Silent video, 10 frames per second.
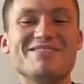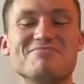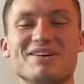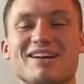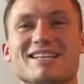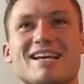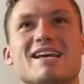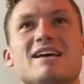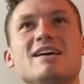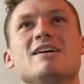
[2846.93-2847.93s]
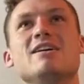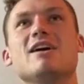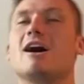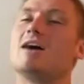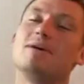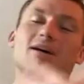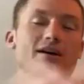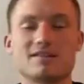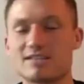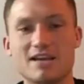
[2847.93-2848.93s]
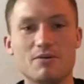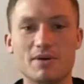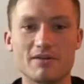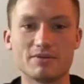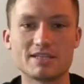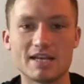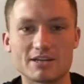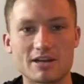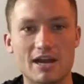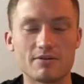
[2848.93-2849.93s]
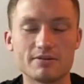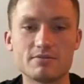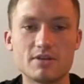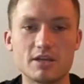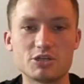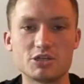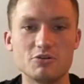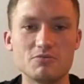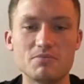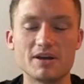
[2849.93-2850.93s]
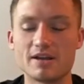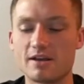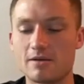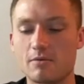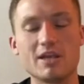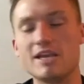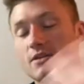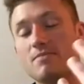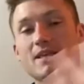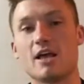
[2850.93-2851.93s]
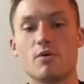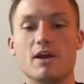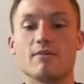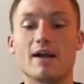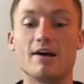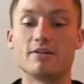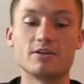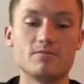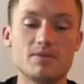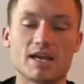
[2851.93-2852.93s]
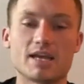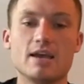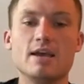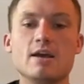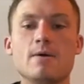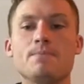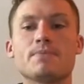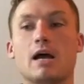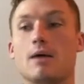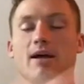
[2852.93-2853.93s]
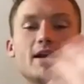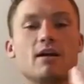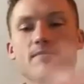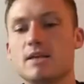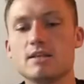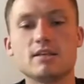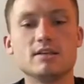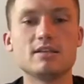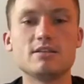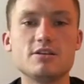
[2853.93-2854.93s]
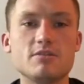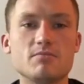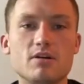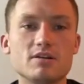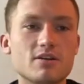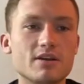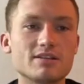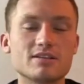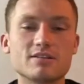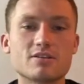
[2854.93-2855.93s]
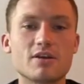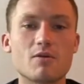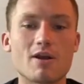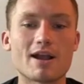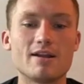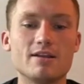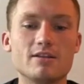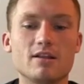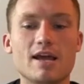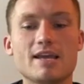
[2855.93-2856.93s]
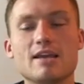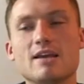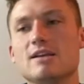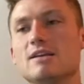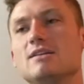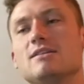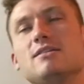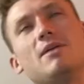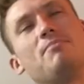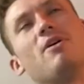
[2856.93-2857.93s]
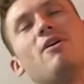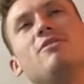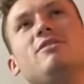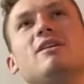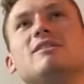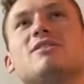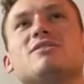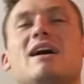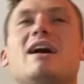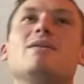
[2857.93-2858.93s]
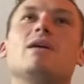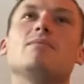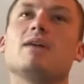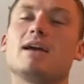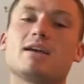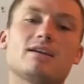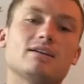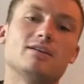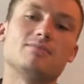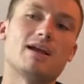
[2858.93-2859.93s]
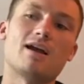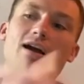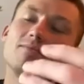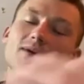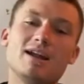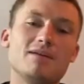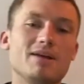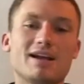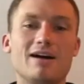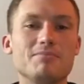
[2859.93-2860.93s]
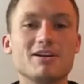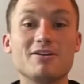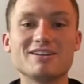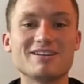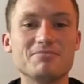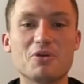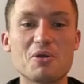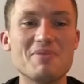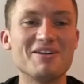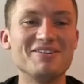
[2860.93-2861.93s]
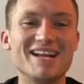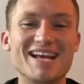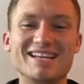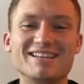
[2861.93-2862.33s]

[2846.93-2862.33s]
But I was like, all right, man, I'll stay. Whatever, we'll stay an extra hour and shoot. But or even it'd be the other way around. It'd be like, I'm like, all right, man, let's hit the gym, bro. Let's go get a workout in. And they're like, all right, bro, dude, I'm so tired. I'm like, all right, man. I'm like, I'm gonna go get better today.